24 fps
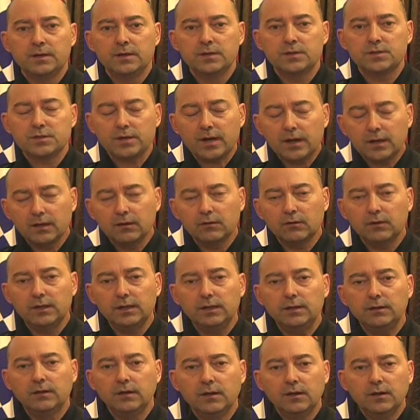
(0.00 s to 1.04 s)

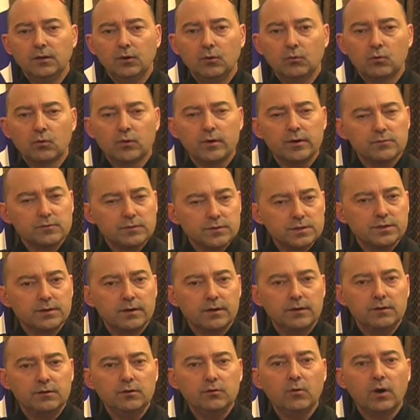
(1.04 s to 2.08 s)
Secondly, we're
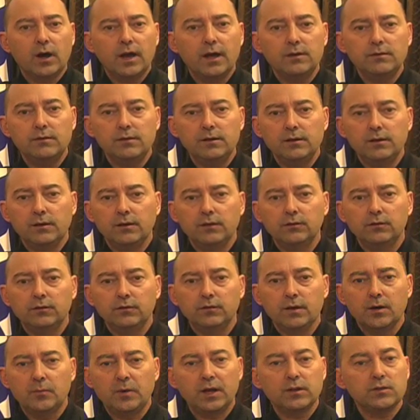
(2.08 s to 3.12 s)
interested in new ideas
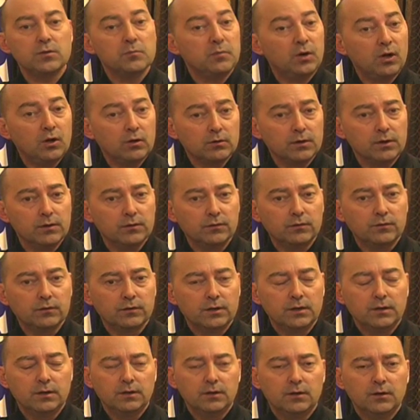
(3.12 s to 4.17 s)
about the Balkans.
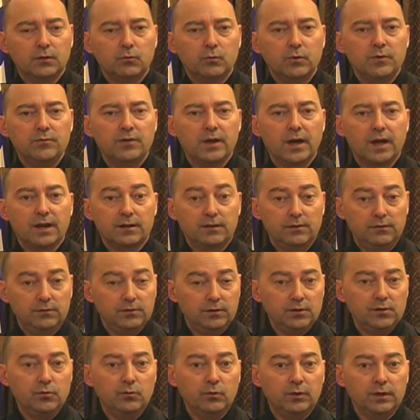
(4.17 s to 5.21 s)
We've got a
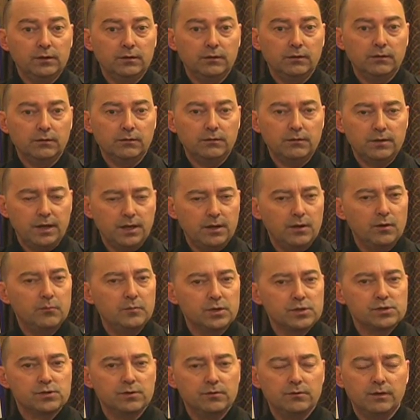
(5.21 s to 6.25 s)
continuing NATO
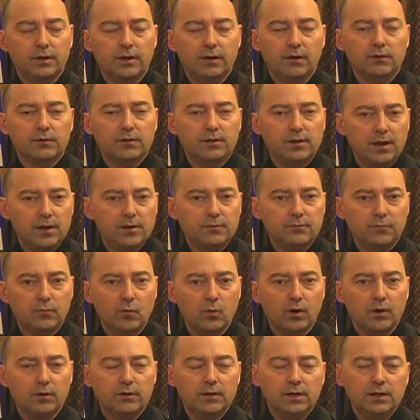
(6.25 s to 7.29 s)
mission there,
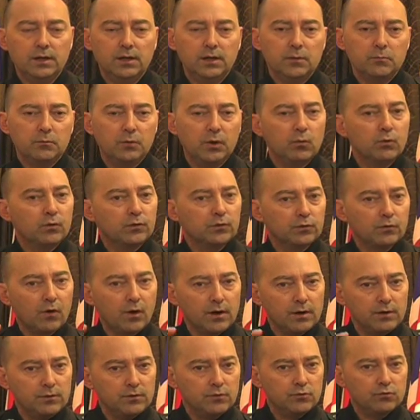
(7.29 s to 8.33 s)
KFOR, but we're
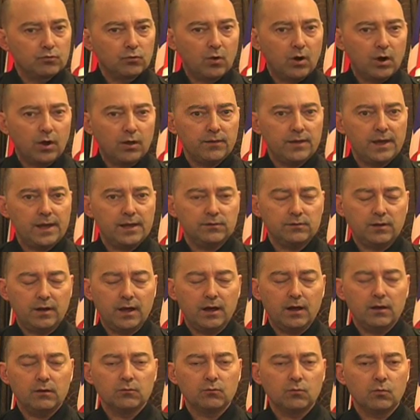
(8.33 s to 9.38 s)
starting to draw that
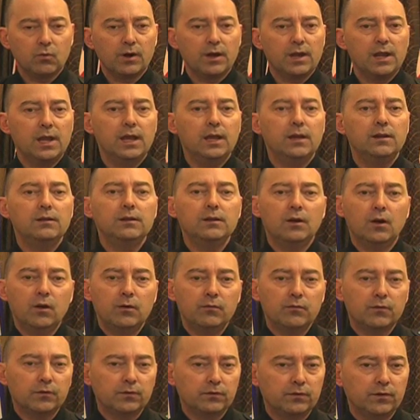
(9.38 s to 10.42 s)
down. We're handing
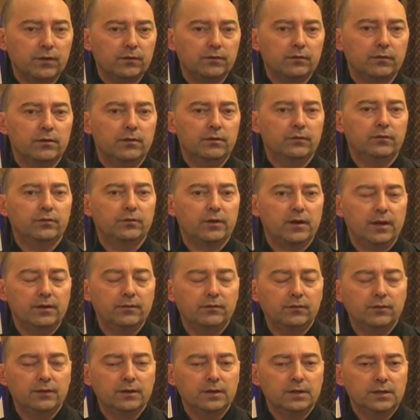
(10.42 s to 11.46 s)
over sensitive
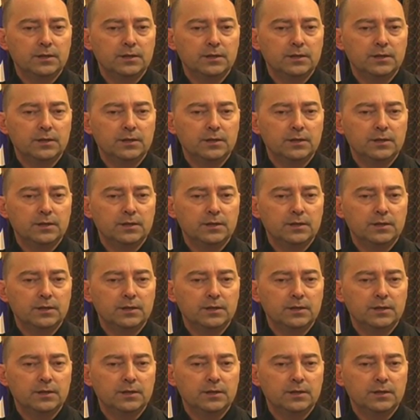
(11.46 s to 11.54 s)
sites.